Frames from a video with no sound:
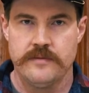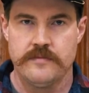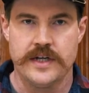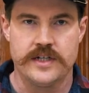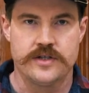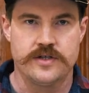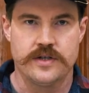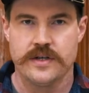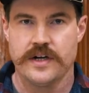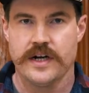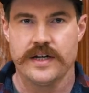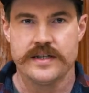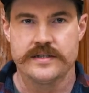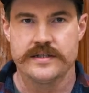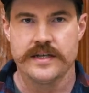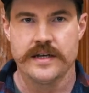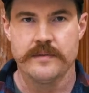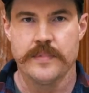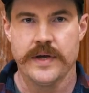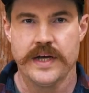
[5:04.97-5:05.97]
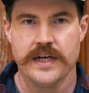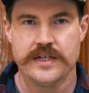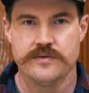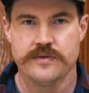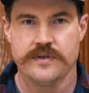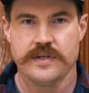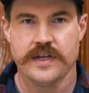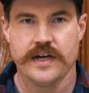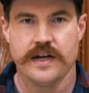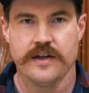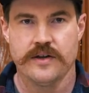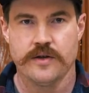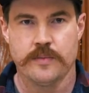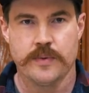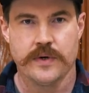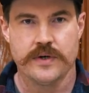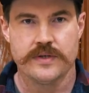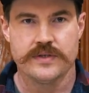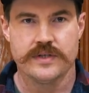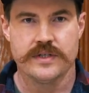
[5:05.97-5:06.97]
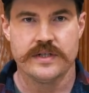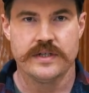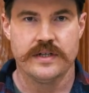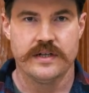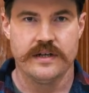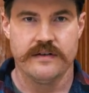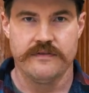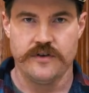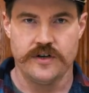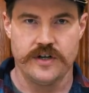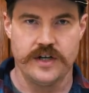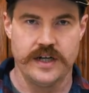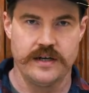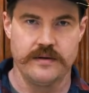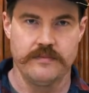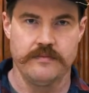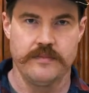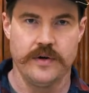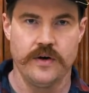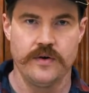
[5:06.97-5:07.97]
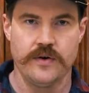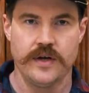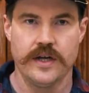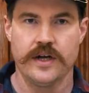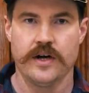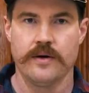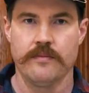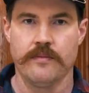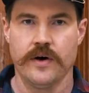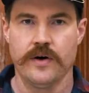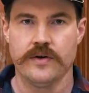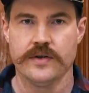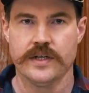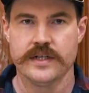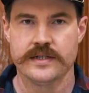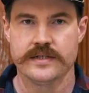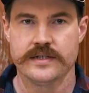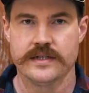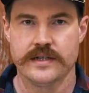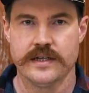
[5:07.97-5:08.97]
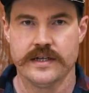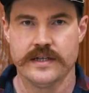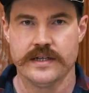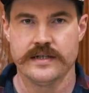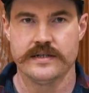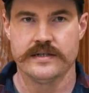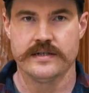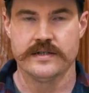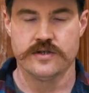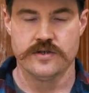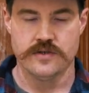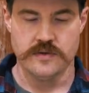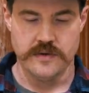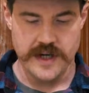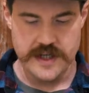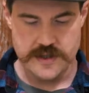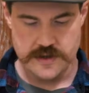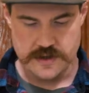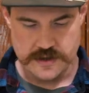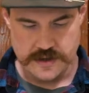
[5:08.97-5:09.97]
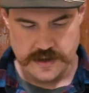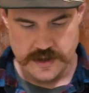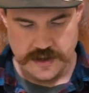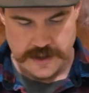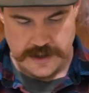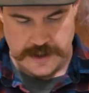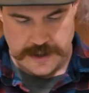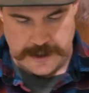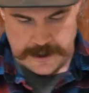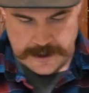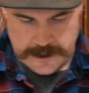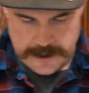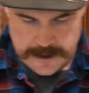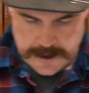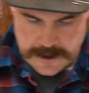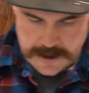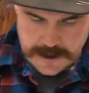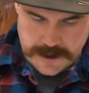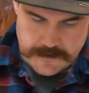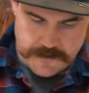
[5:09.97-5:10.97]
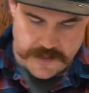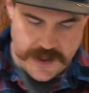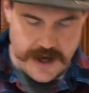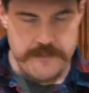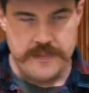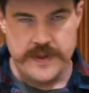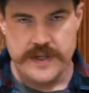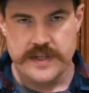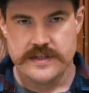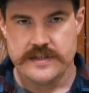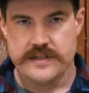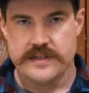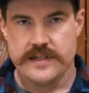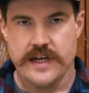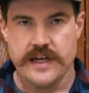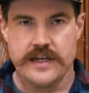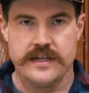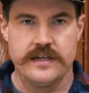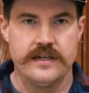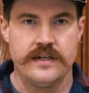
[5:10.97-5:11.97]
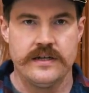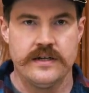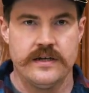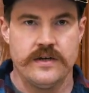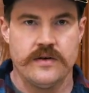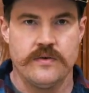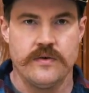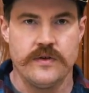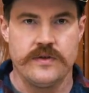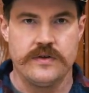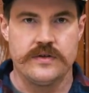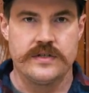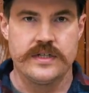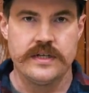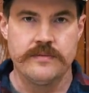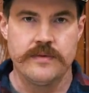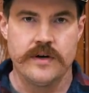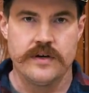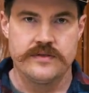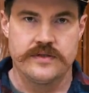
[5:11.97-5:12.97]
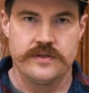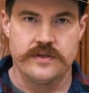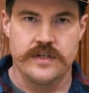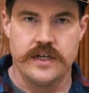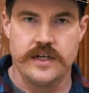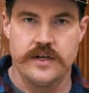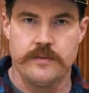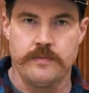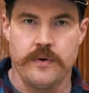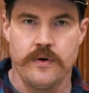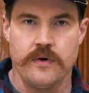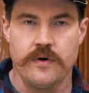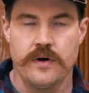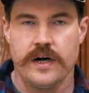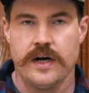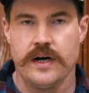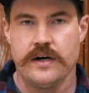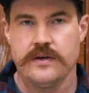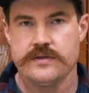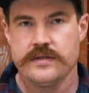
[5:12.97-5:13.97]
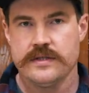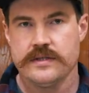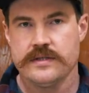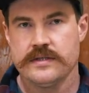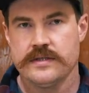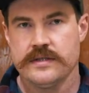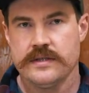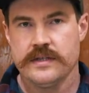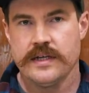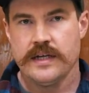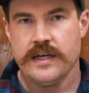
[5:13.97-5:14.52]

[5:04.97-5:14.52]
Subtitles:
make sure you're on the same page with that other person if you're getting bone-in or boneless in this situation. That being said, with your T-bones, you'll get your porterhouses,